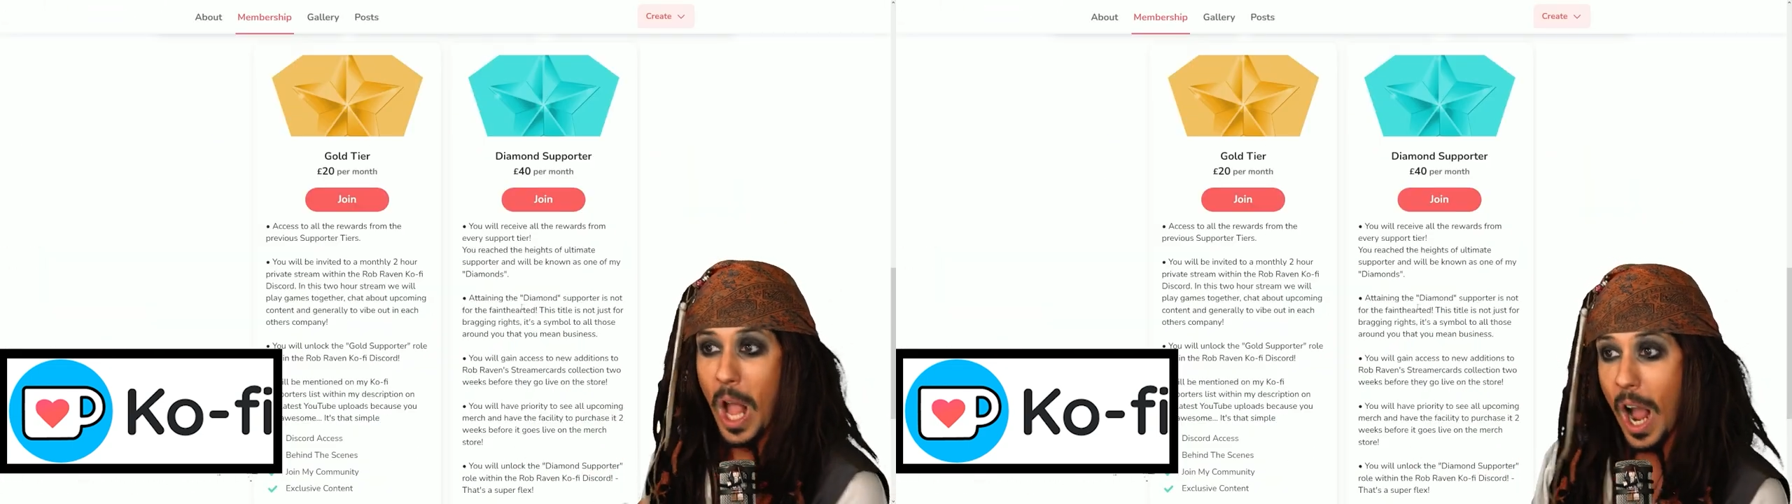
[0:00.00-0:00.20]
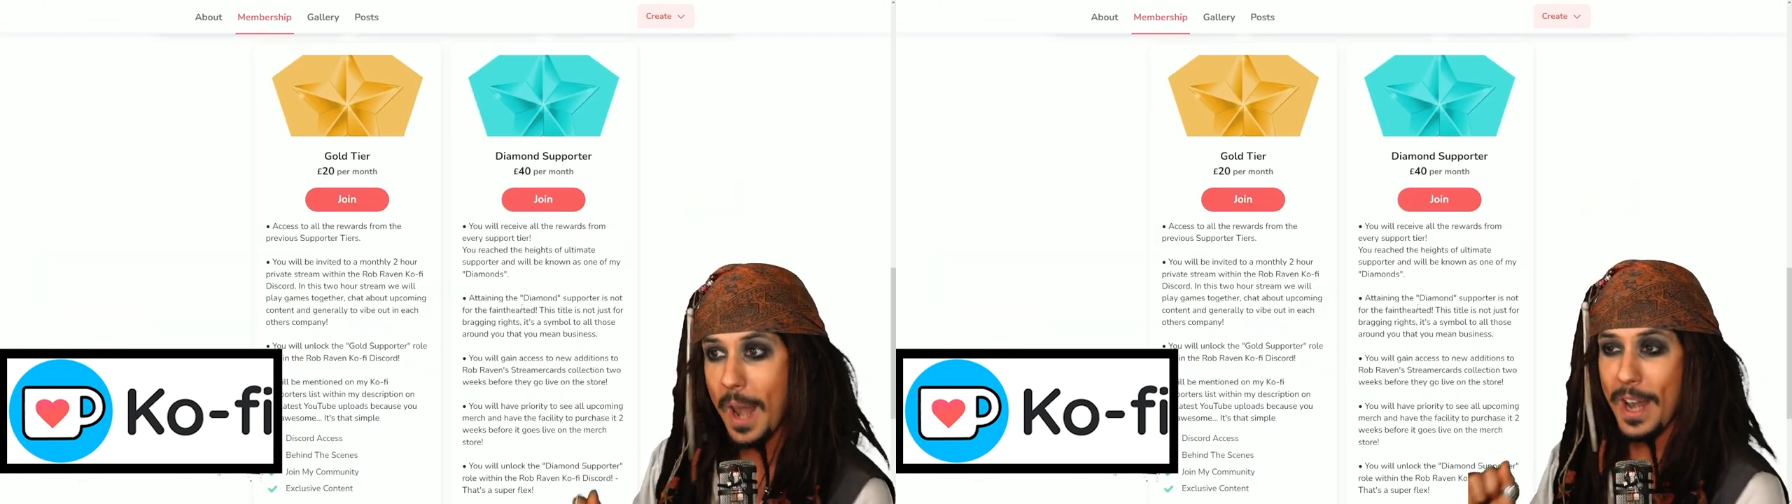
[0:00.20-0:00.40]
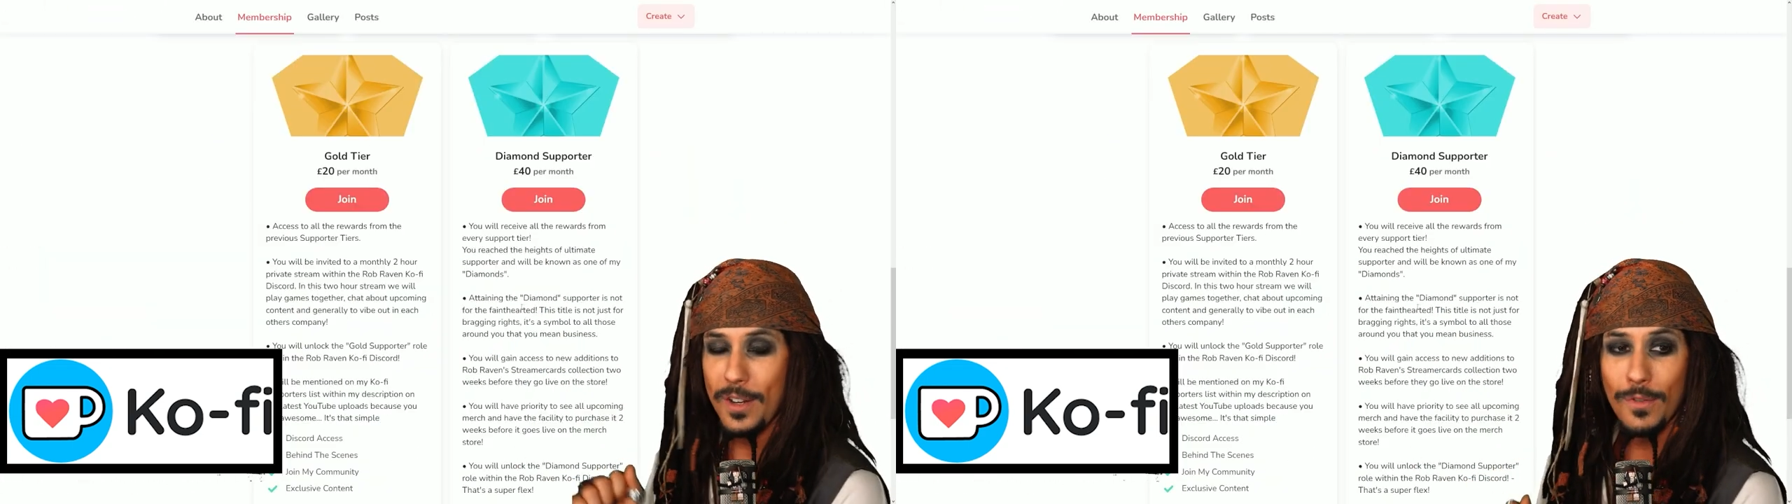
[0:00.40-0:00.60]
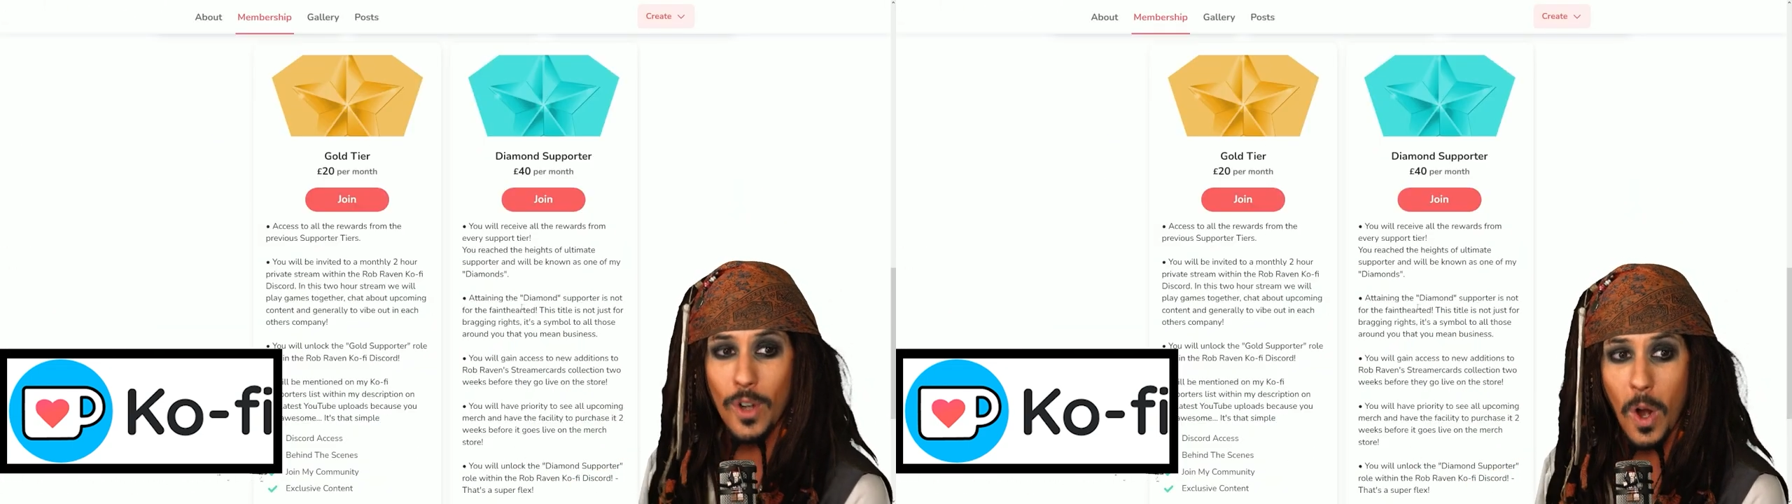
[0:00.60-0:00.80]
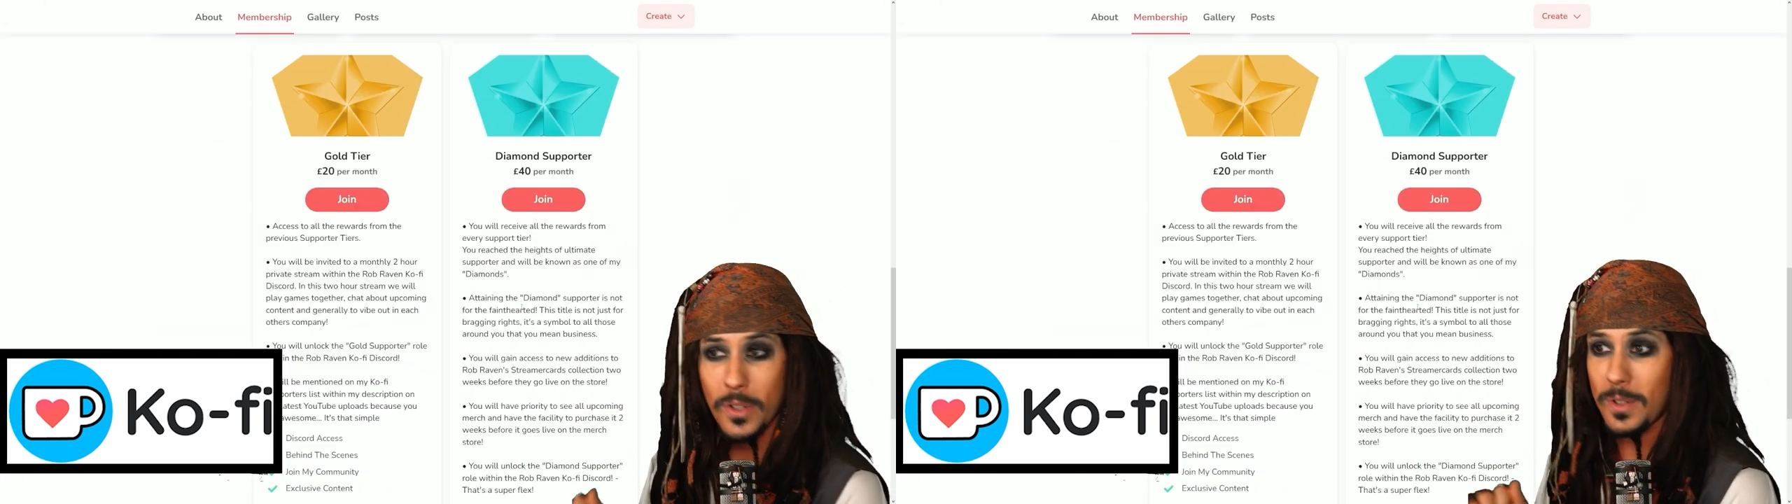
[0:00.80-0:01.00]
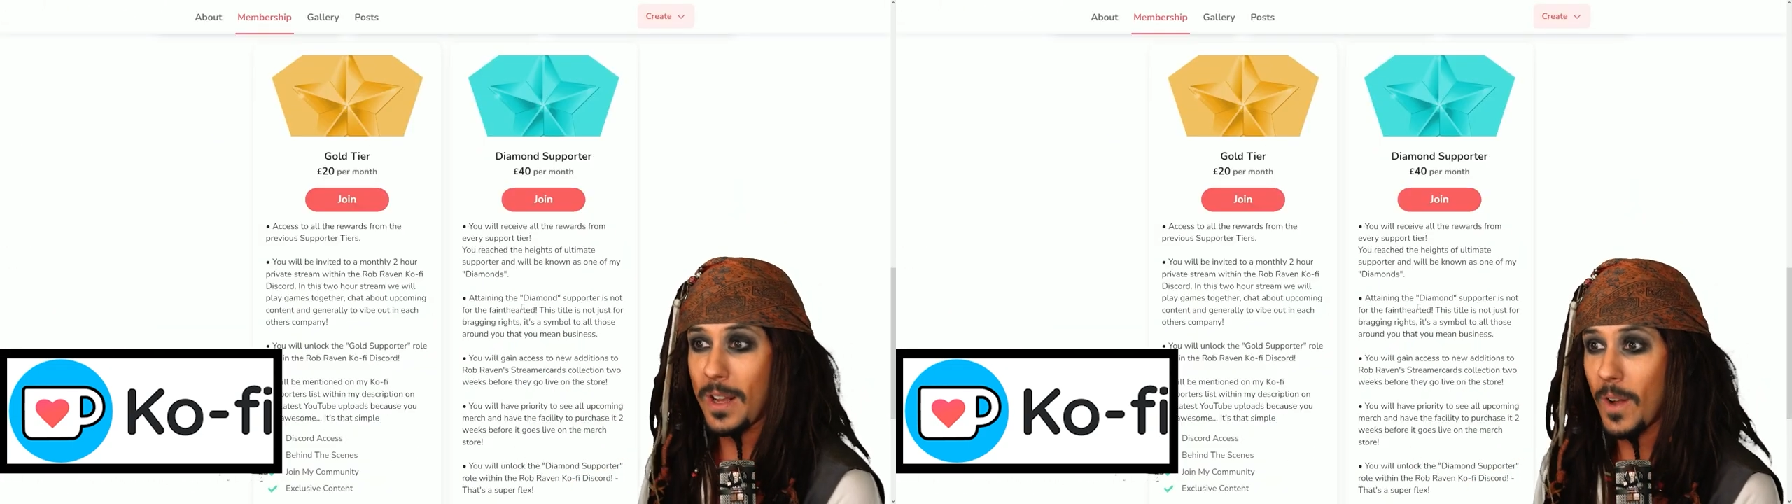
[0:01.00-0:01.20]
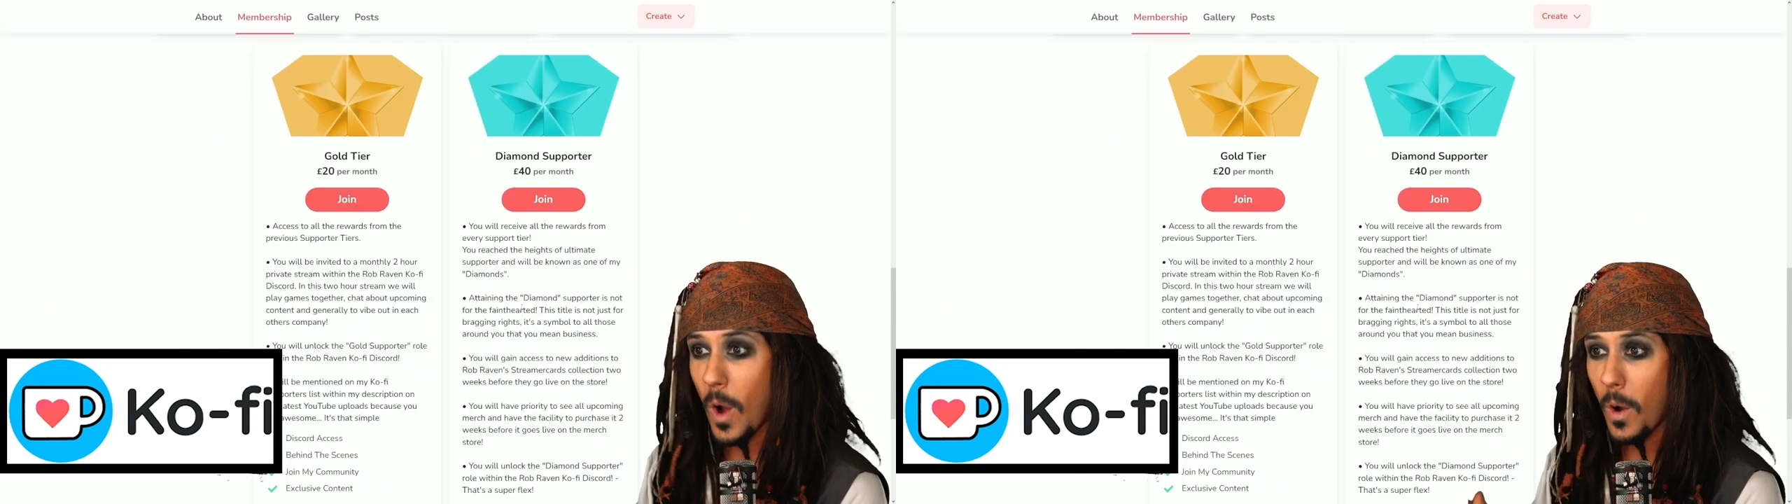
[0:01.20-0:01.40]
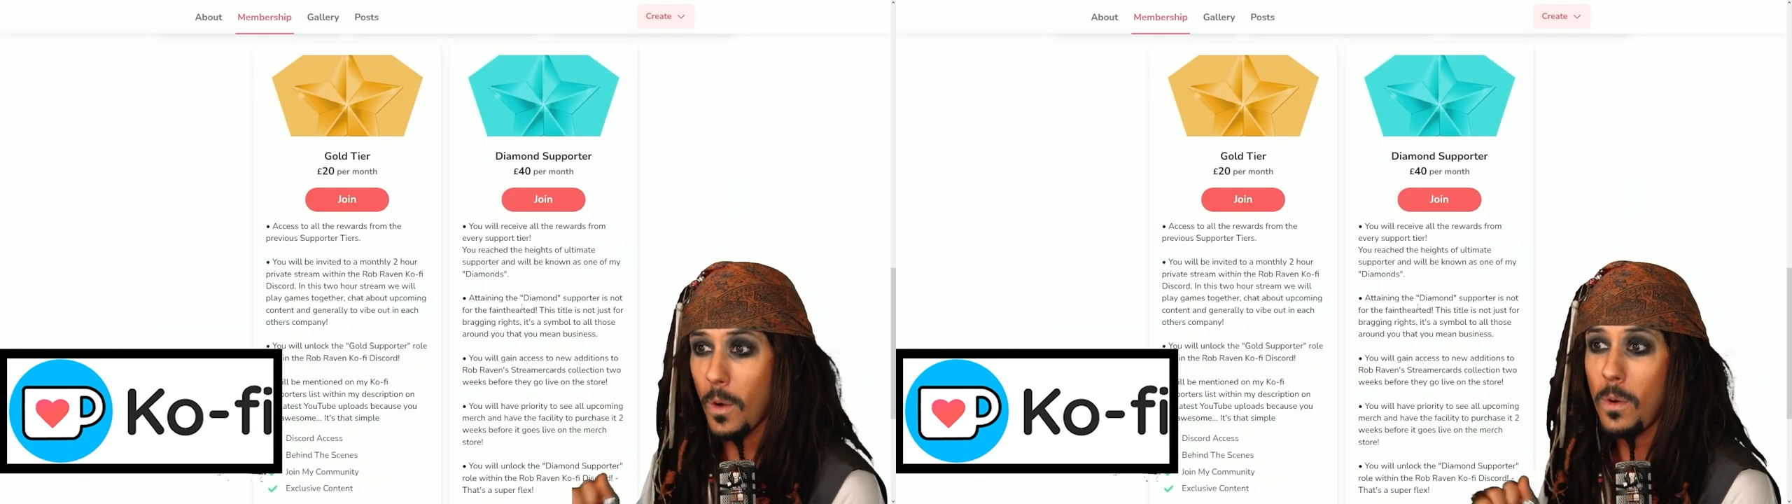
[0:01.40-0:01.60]
and then you got the
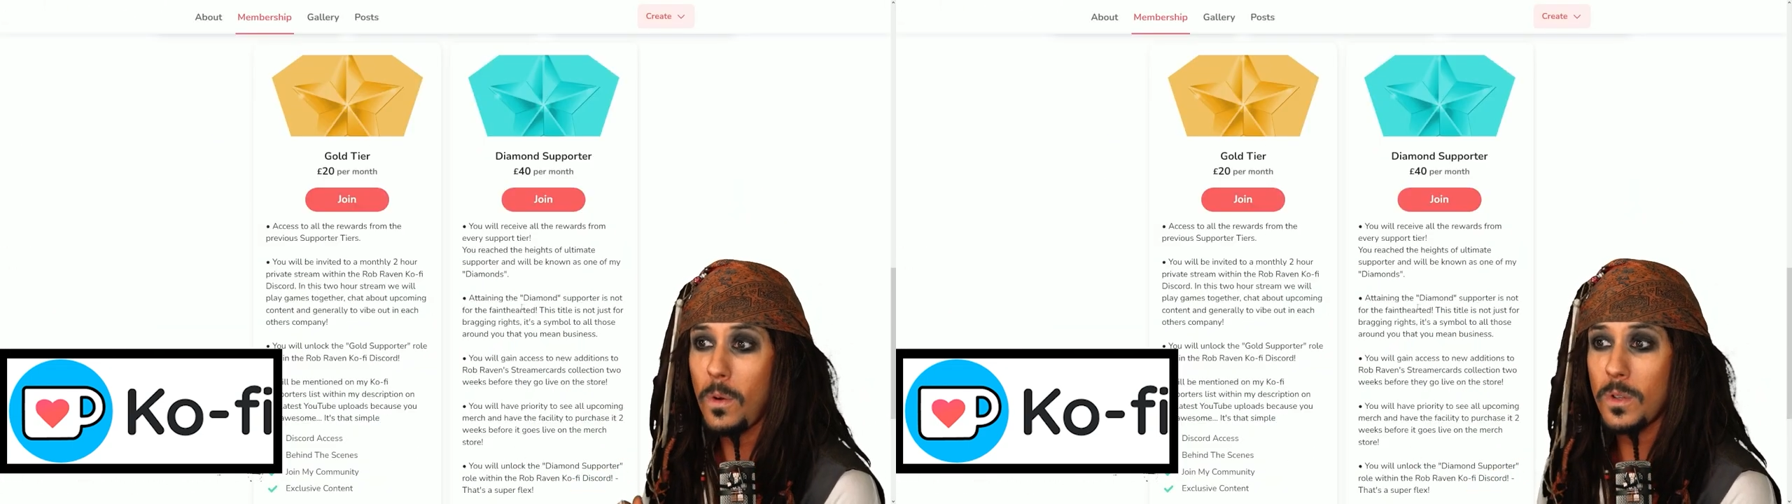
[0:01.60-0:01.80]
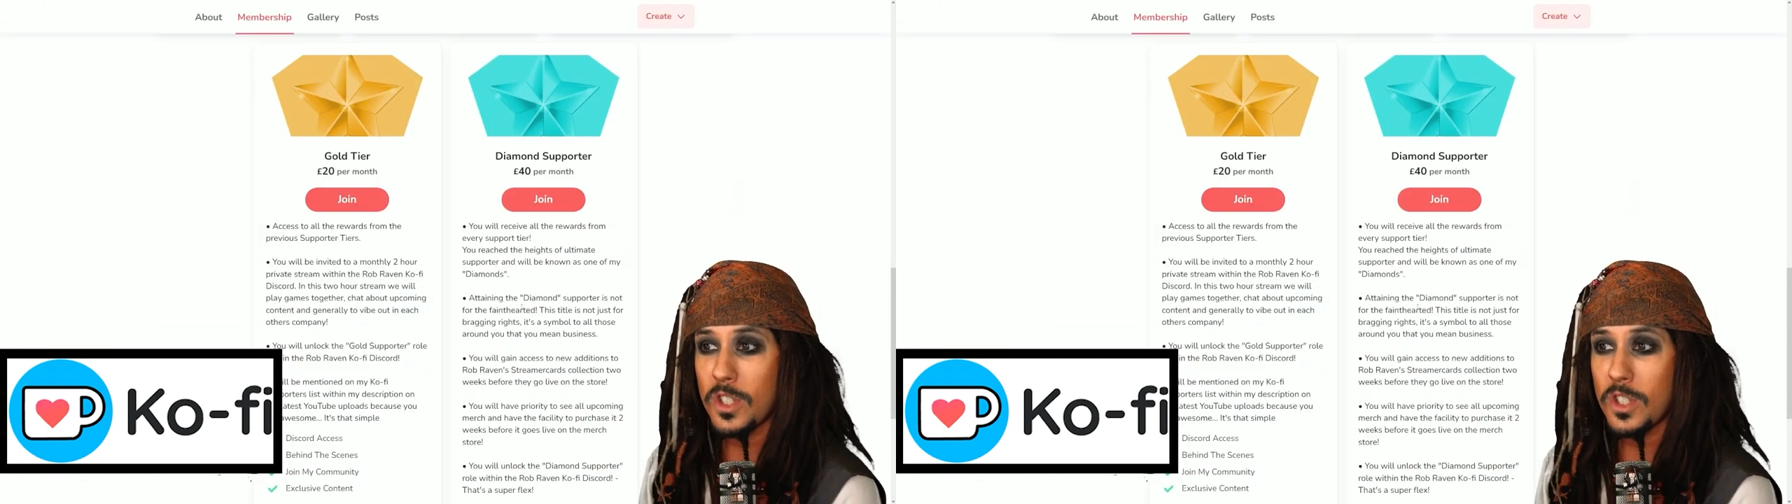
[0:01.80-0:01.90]
whole